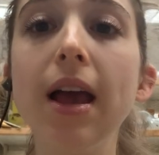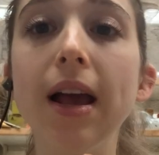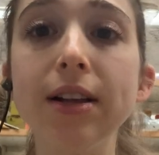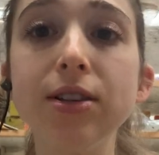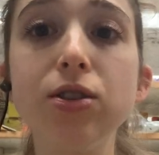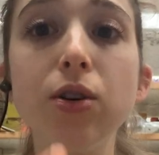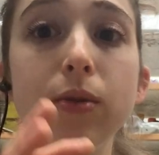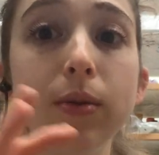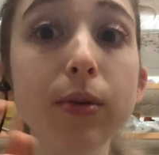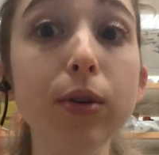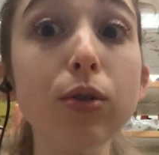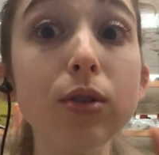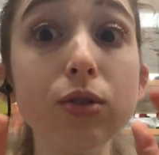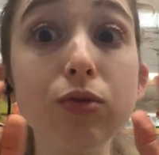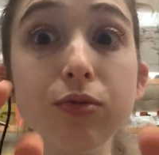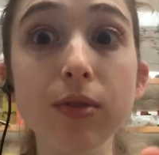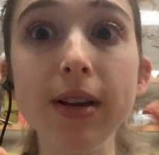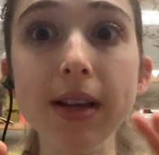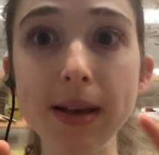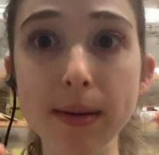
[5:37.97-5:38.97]
And so
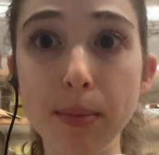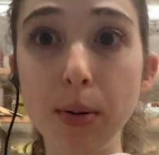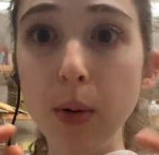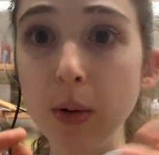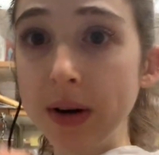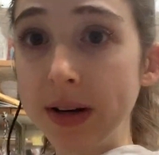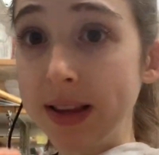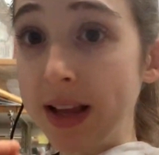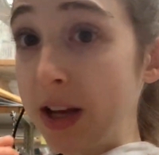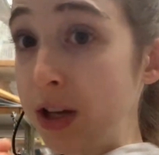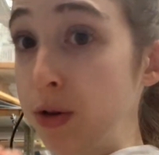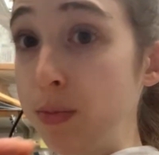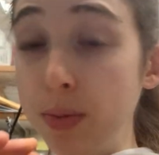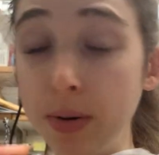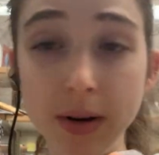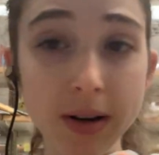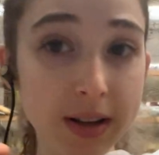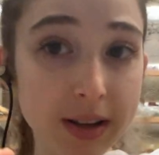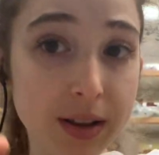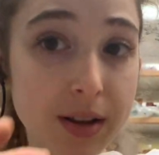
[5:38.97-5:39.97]
it's really important that you
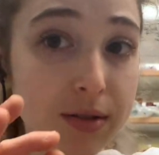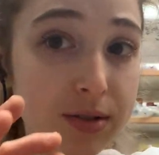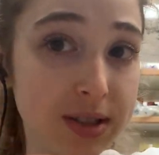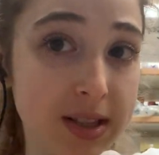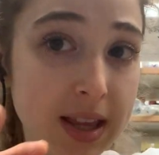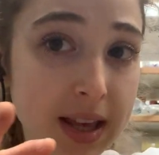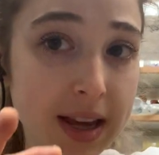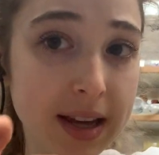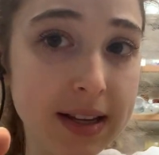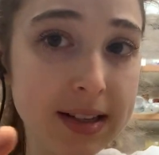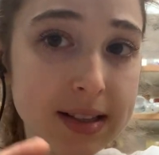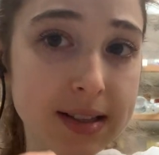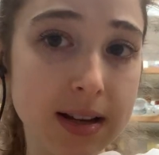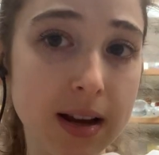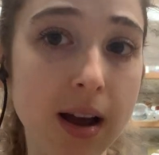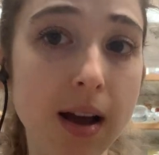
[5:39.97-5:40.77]
put in those things.